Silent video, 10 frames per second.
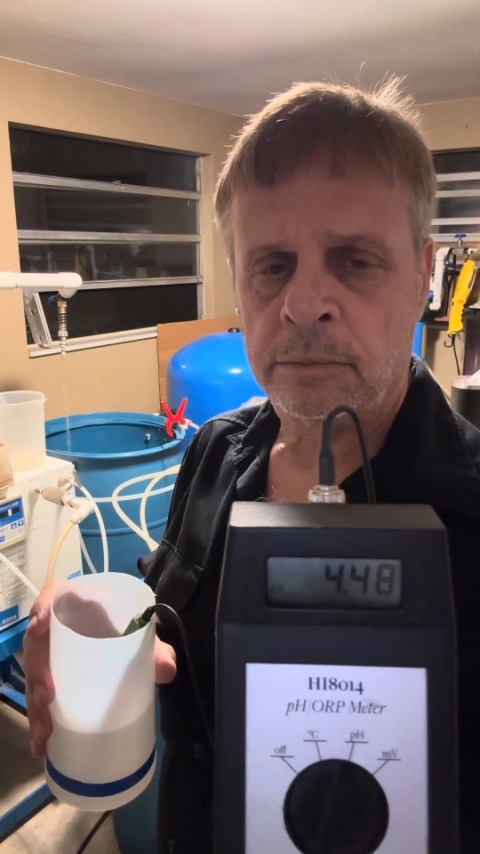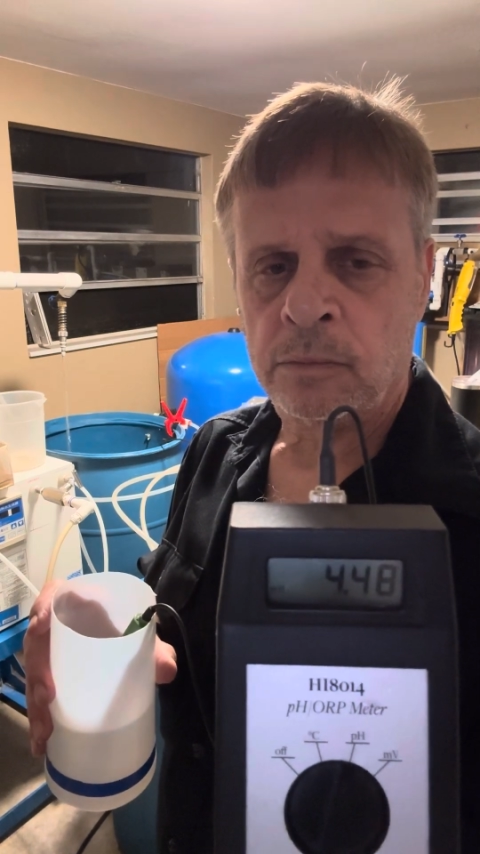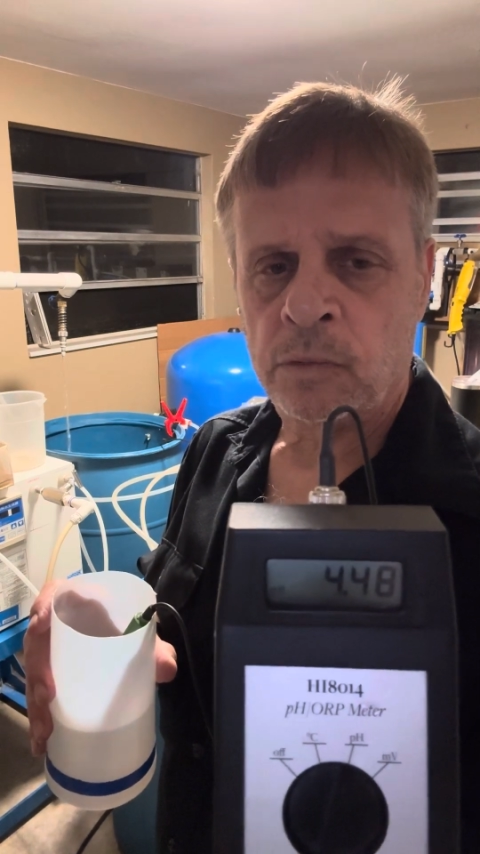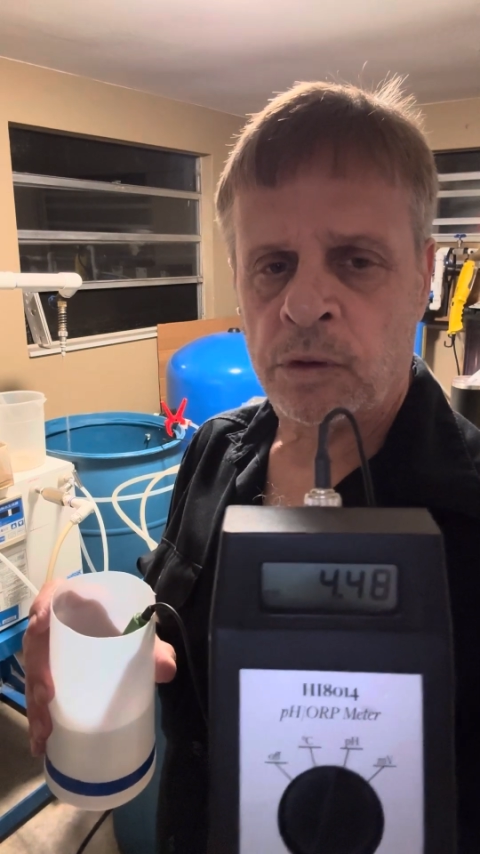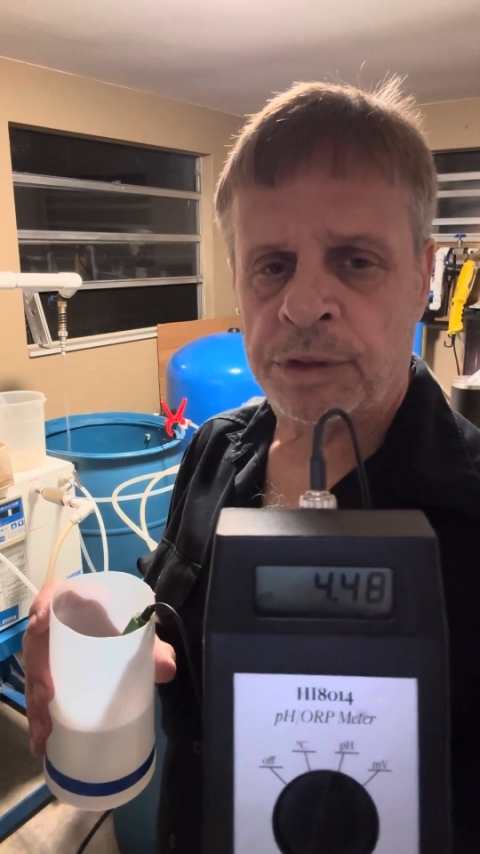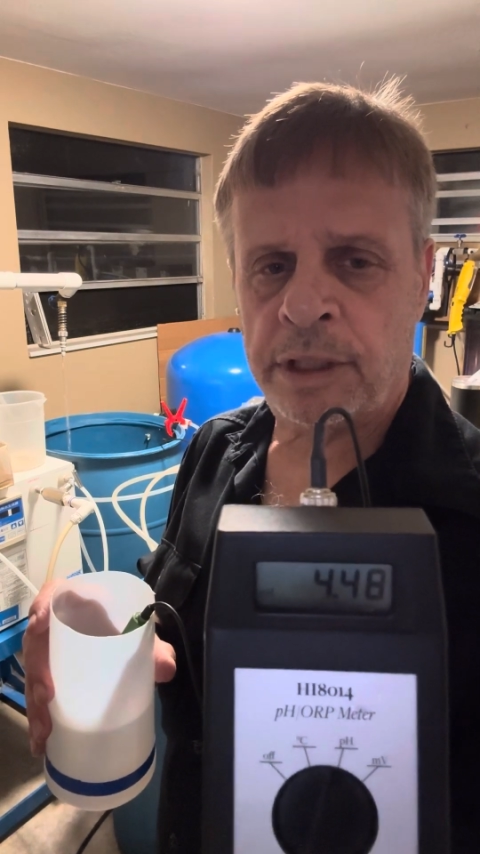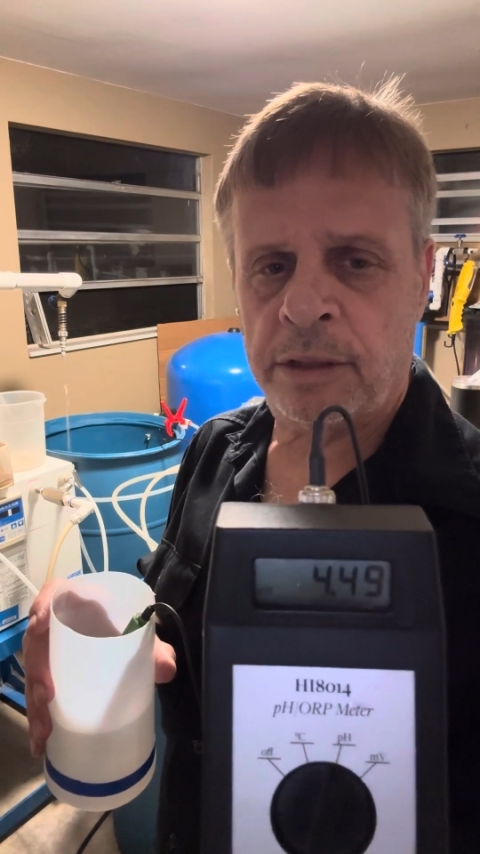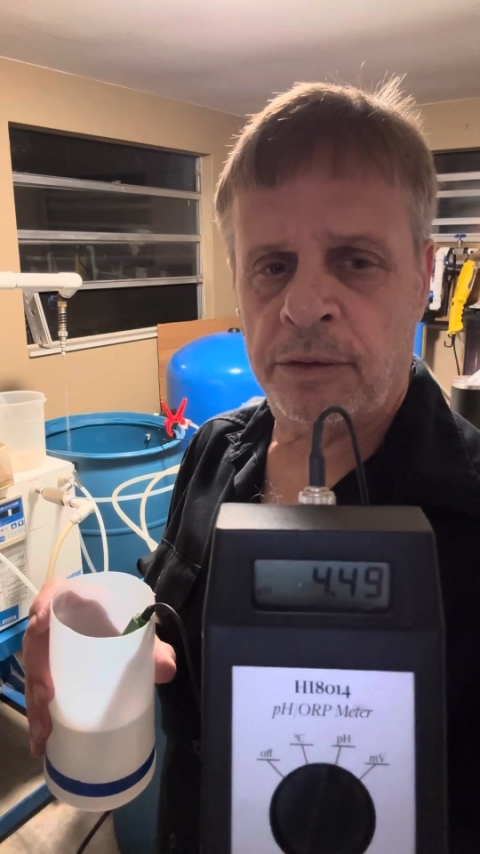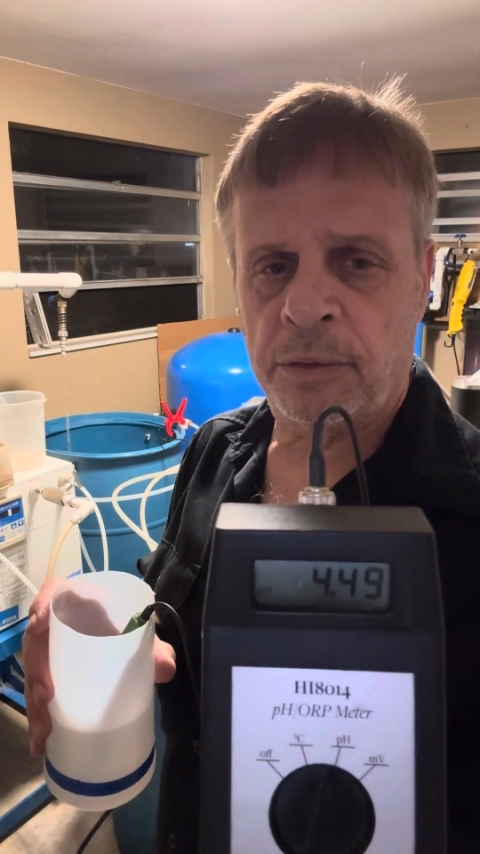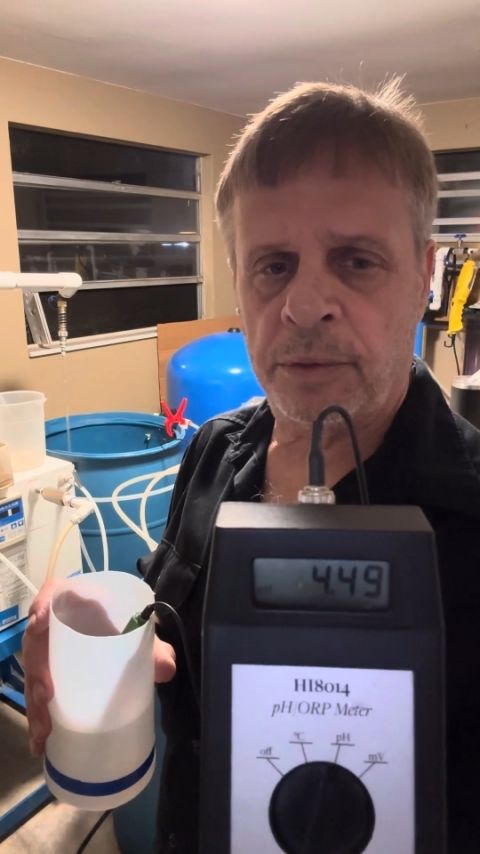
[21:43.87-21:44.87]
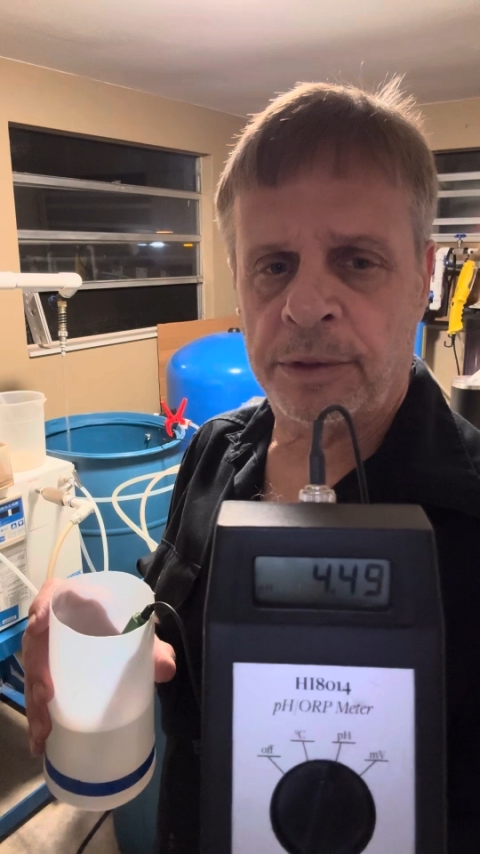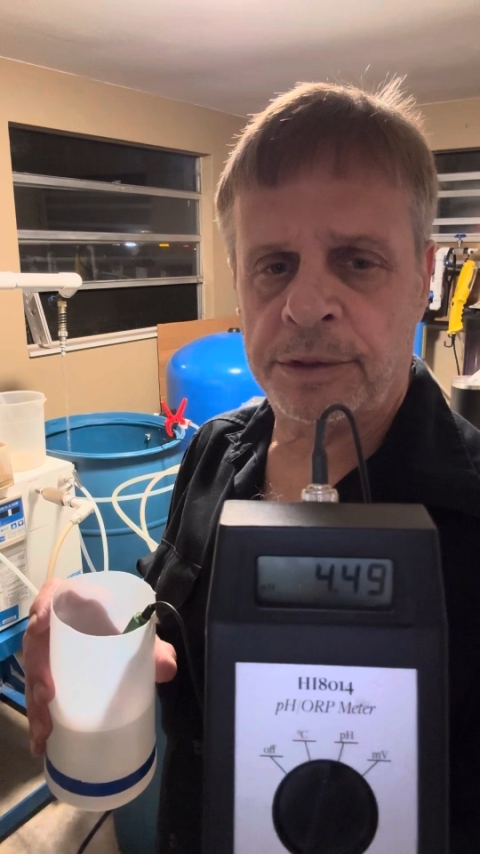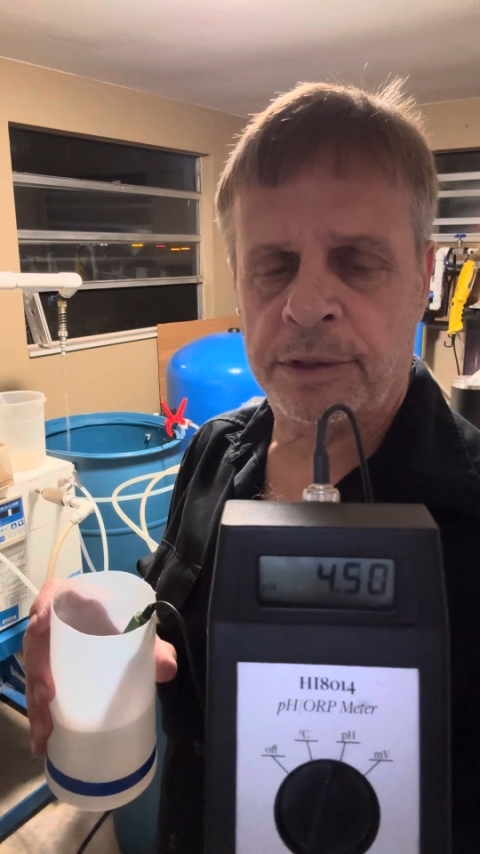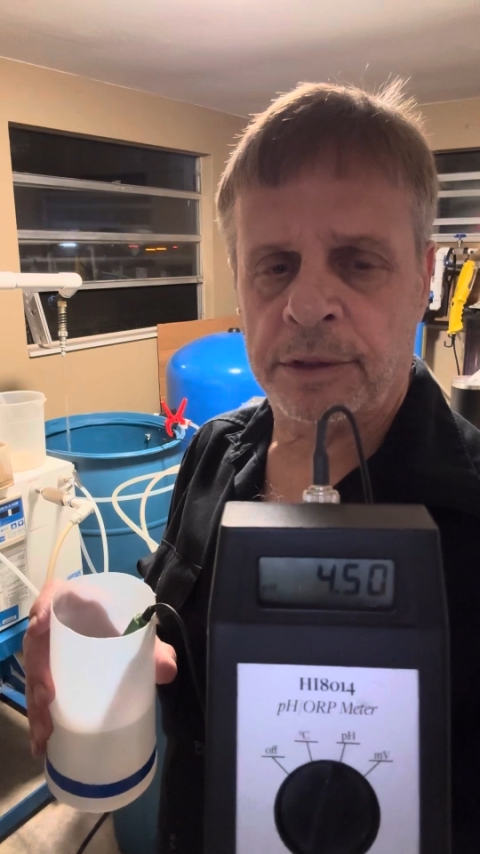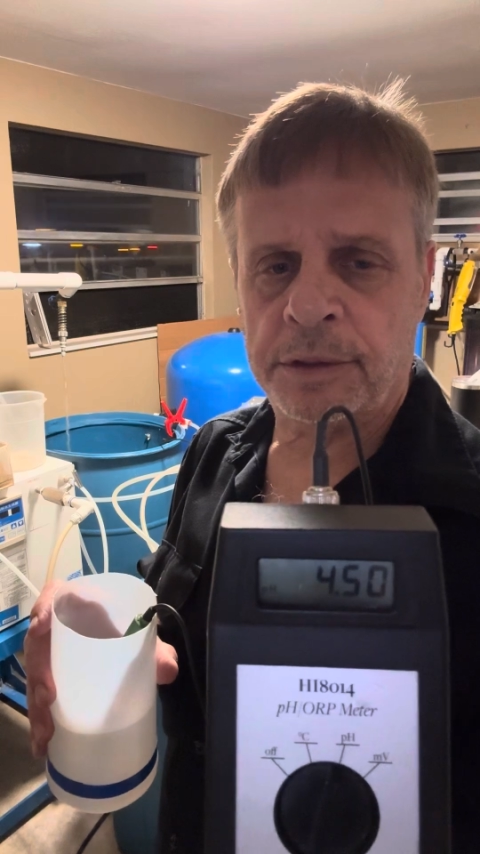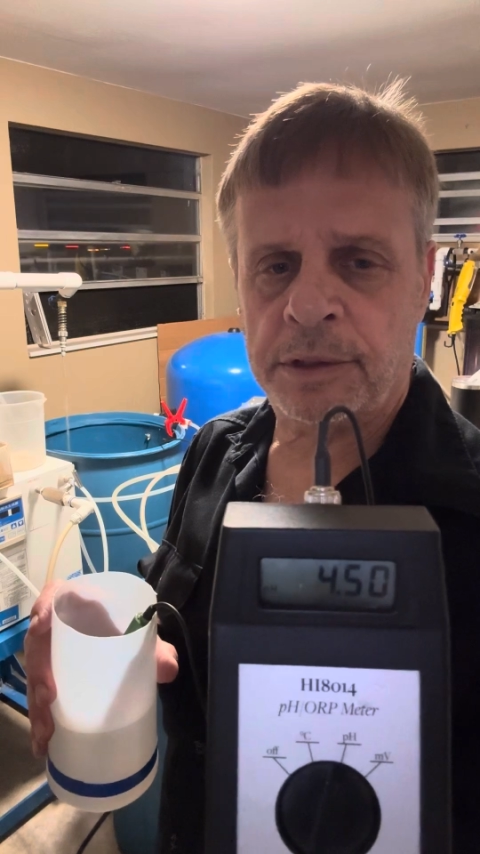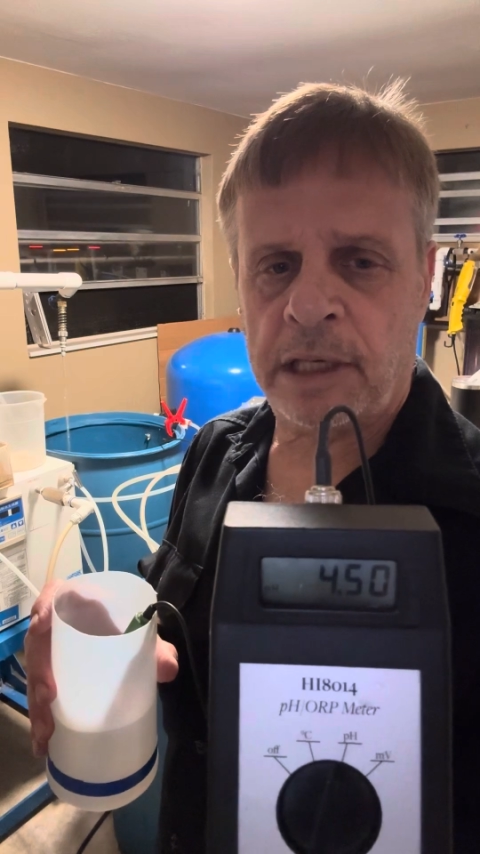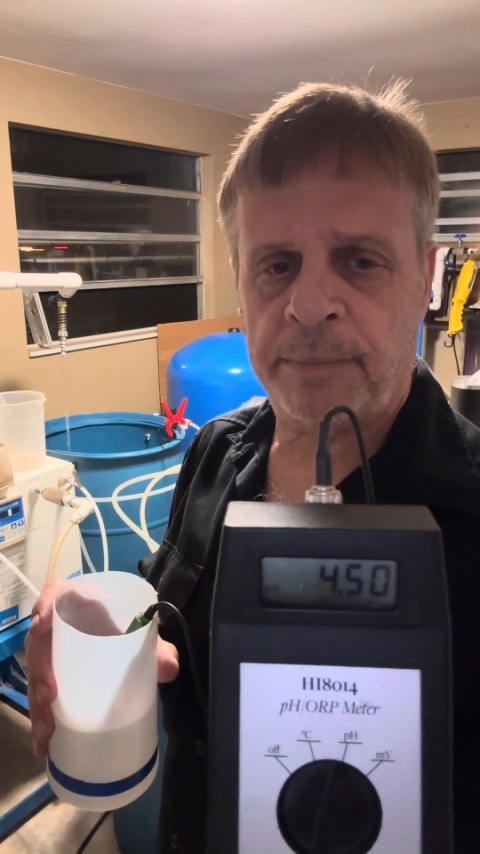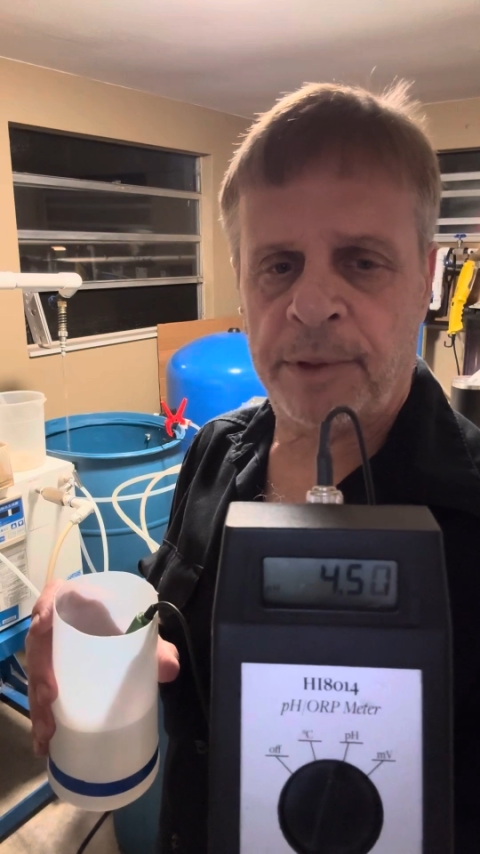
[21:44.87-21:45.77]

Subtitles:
Of course, I don't know where it's going to stop.